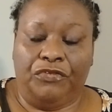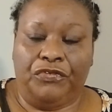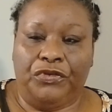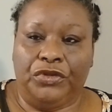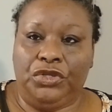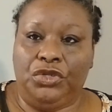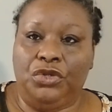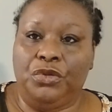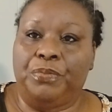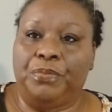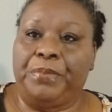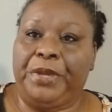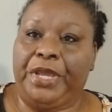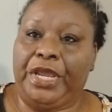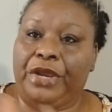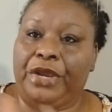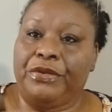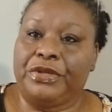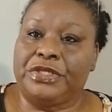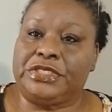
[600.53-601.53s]
for you
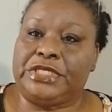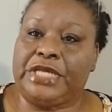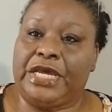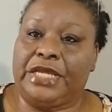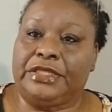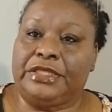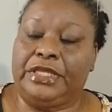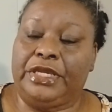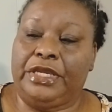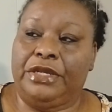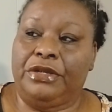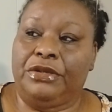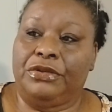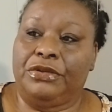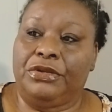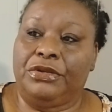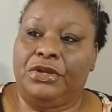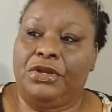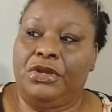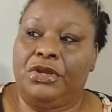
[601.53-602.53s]
parents out
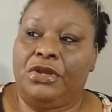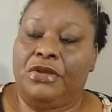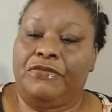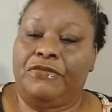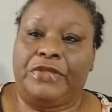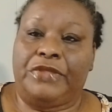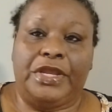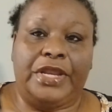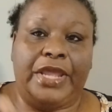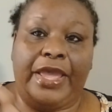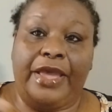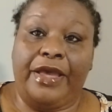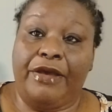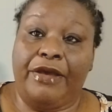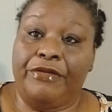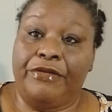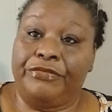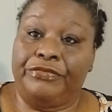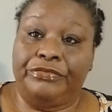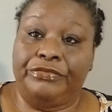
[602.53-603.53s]
there that
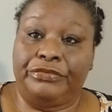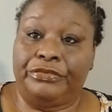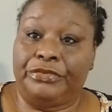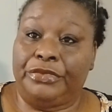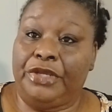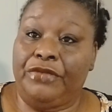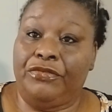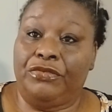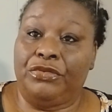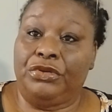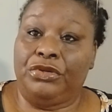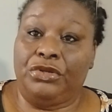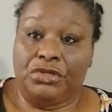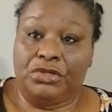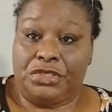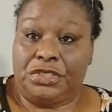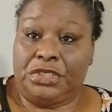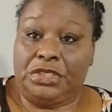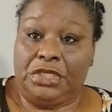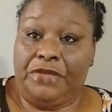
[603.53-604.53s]
have even
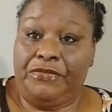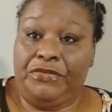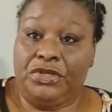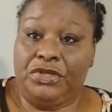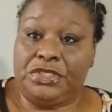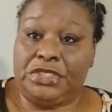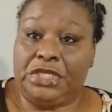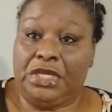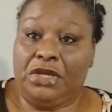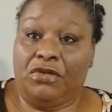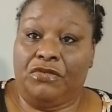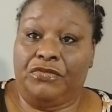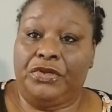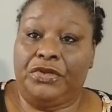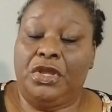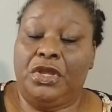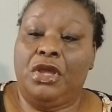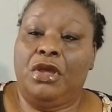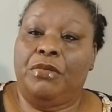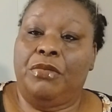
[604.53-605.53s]
yourself,
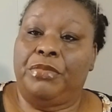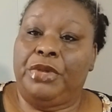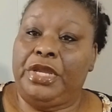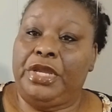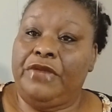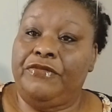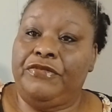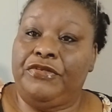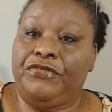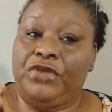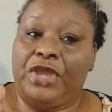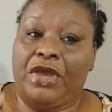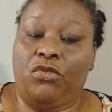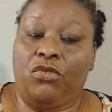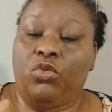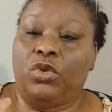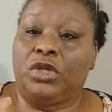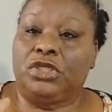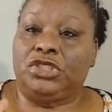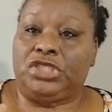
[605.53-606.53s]
But even if you
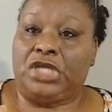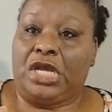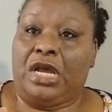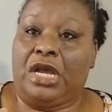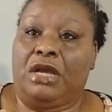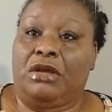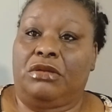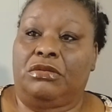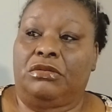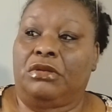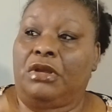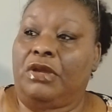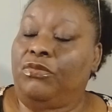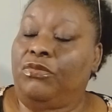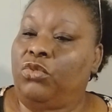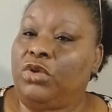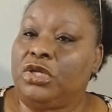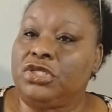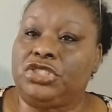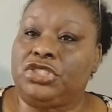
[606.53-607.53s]
have one child,
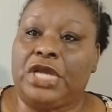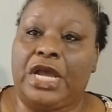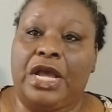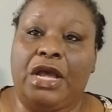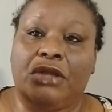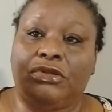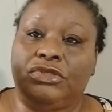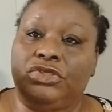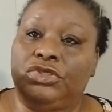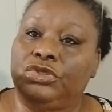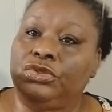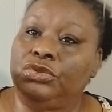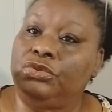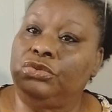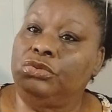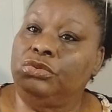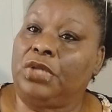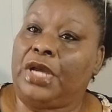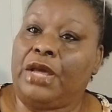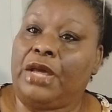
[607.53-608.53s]

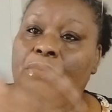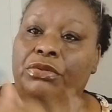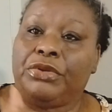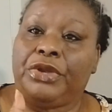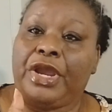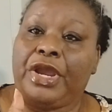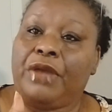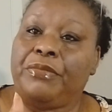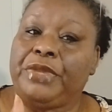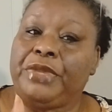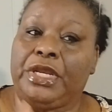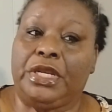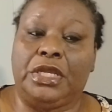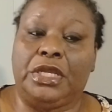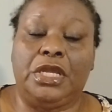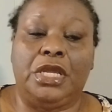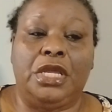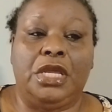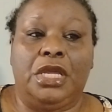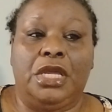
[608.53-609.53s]
two, I don't care how
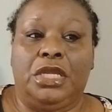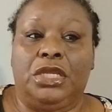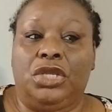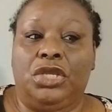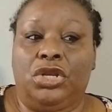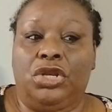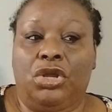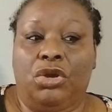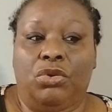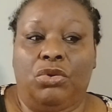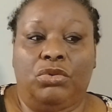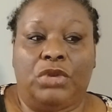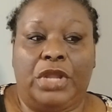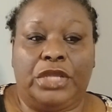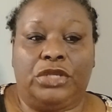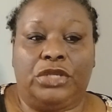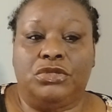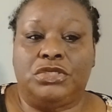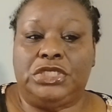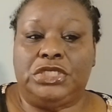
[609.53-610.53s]
many,
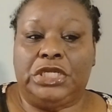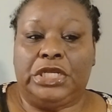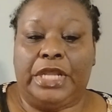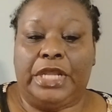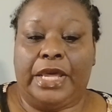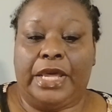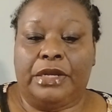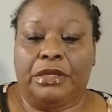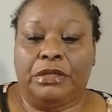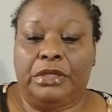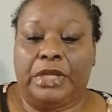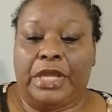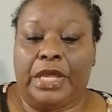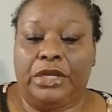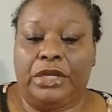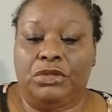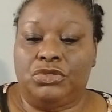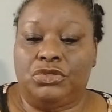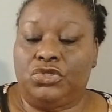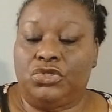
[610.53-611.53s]
like you see a lot of
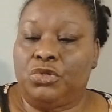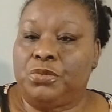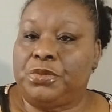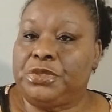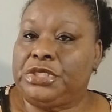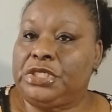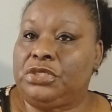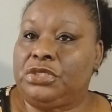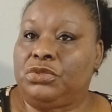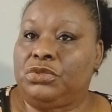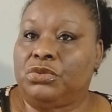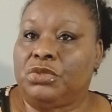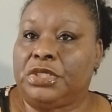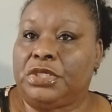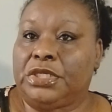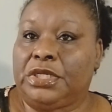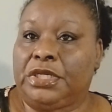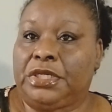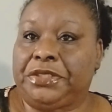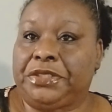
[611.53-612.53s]
YouTubers that are
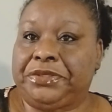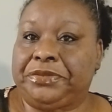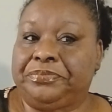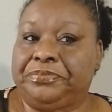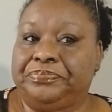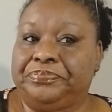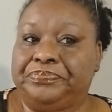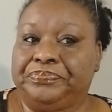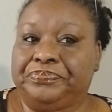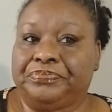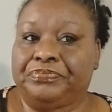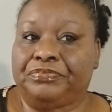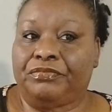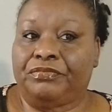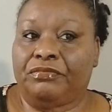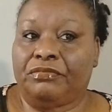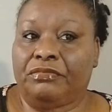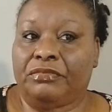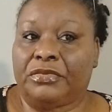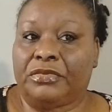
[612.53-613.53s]
doing
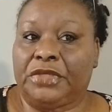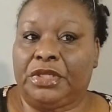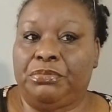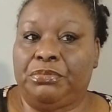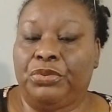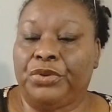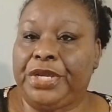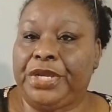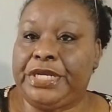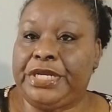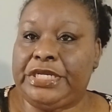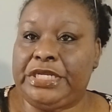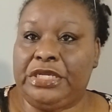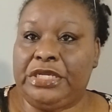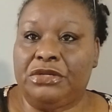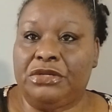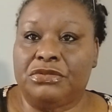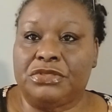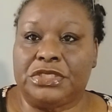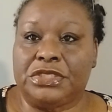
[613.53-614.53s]
brand
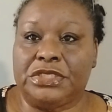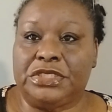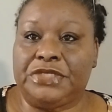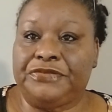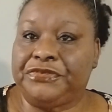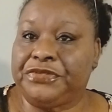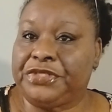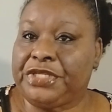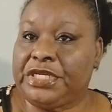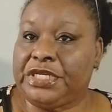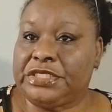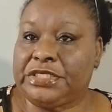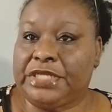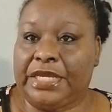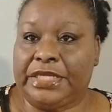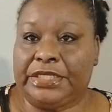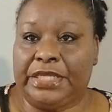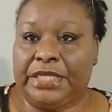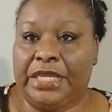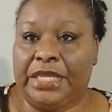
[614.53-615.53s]
deals and different things
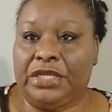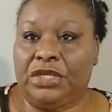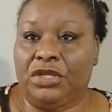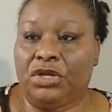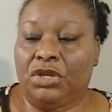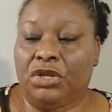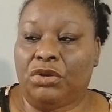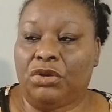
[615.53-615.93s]
like that,